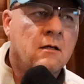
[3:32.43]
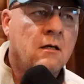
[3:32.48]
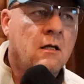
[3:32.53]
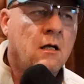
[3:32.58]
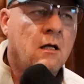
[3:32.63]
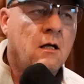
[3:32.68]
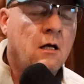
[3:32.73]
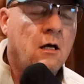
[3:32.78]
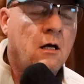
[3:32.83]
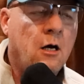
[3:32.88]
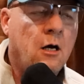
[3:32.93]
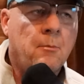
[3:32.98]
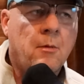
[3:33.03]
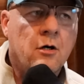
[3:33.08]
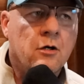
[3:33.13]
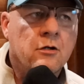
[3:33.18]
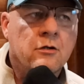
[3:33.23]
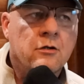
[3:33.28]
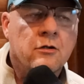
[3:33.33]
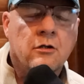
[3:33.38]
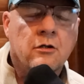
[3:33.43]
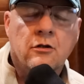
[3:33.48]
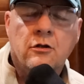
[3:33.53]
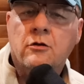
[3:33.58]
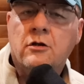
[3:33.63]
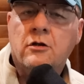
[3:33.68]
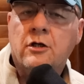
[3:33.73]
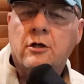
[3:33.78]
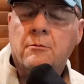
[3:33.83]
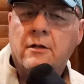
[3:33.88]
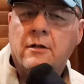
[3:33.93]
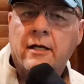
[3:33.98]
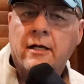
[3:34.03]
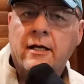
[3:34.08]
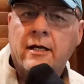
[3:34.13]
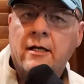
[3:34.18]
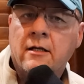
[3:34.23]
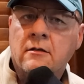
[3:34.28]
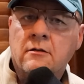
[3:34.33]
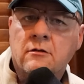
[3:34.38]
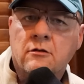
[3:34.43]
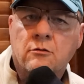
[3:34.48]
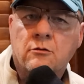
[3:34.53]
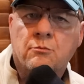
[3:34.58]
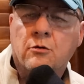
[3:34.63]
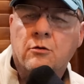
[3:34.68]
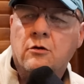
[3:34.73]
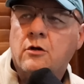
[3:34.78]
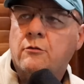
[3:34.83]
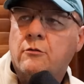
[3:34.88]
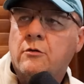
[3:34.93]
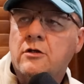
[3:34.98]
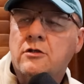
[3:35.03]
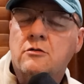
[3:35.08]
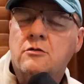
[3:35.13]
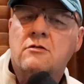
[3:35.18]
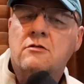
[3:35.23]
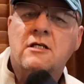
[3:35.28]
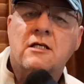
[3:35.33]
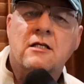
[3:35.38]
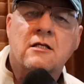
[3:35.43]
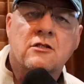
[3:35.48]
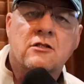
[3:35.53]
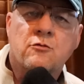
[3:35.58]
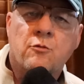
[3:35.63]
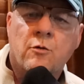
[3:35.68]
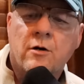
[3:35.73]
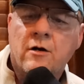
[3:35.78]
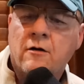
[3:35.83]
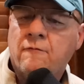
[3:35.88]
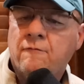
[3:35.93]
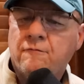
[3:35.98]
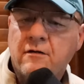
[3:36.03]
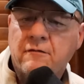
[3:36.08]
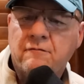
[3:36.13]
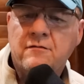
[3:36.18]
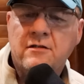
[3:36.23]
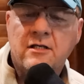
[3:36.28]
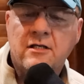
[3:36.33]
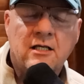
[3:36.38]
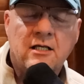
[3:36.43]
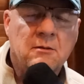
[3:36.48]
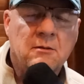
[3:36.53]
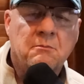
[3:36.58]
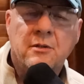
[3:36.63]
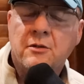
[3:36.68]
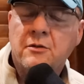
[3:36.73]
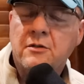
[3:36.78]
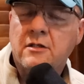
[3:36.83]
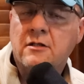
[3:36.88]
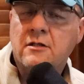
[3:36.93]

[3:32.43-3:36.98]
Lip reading: A modern nuclear plant, we're going to run you $10 to $12, $15 billion.